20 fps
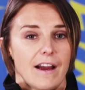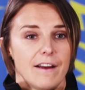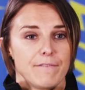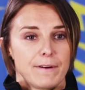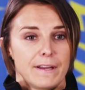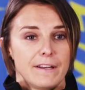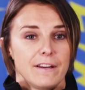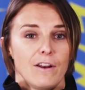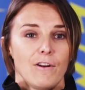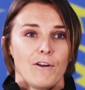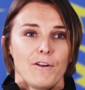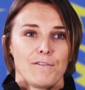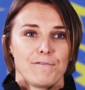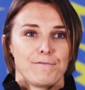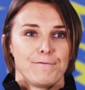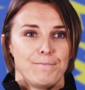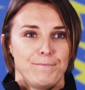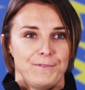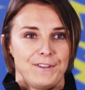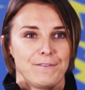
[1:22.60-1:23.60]
I've had a lot
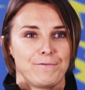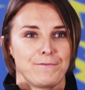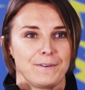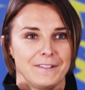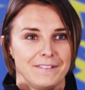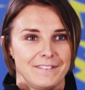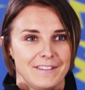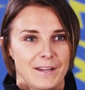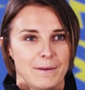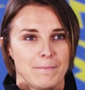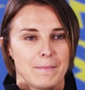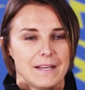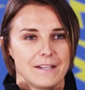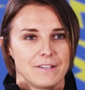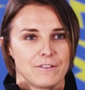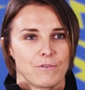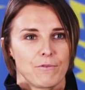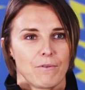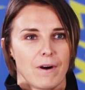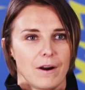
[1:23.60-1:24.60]
of different
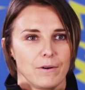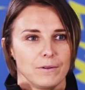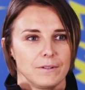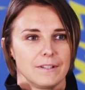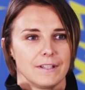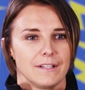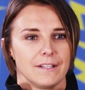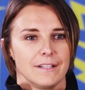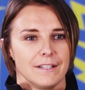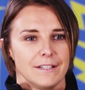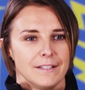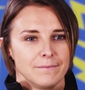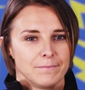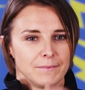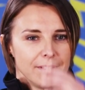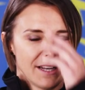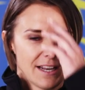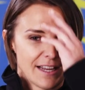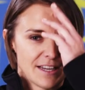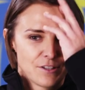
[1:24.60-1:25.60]
teammates throughout
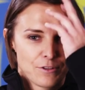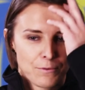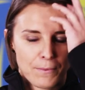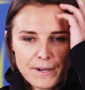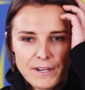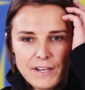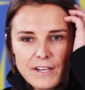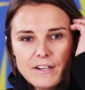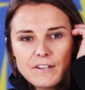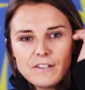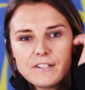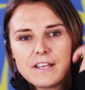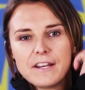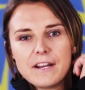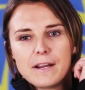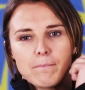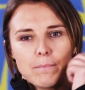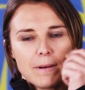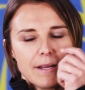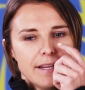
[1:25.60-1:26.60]
the last 20 years
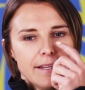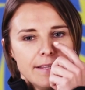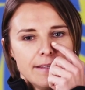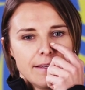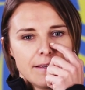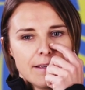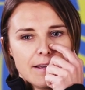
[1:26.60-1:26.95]
that I played,